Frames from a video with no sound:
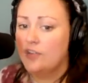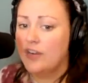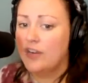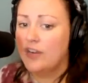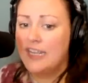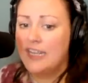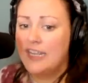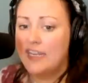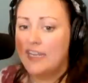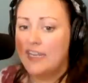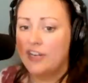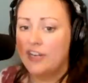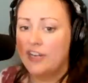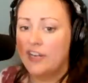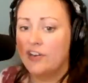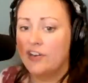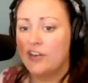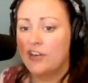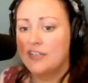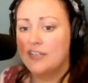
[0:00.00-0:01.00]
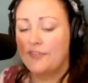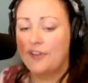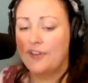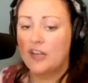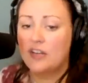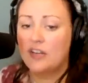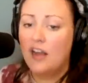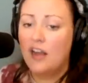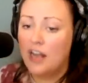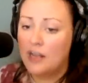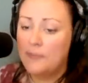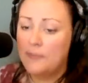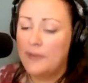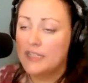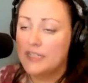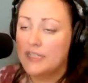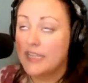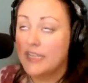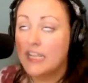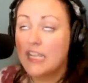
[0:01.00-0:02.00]
grinning ear to ear in different
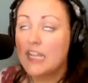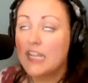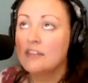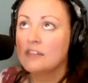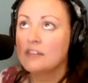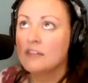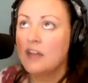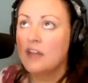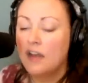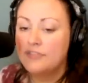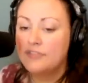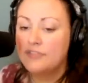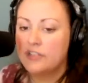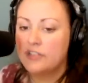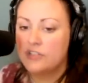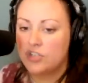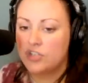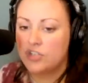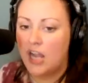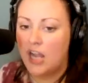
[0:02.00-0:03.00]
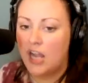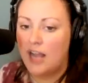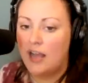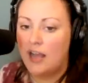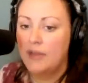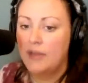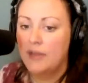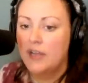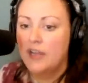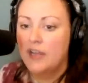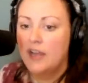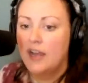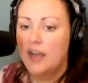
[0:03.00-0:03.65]
cockpits. Like he loved his job.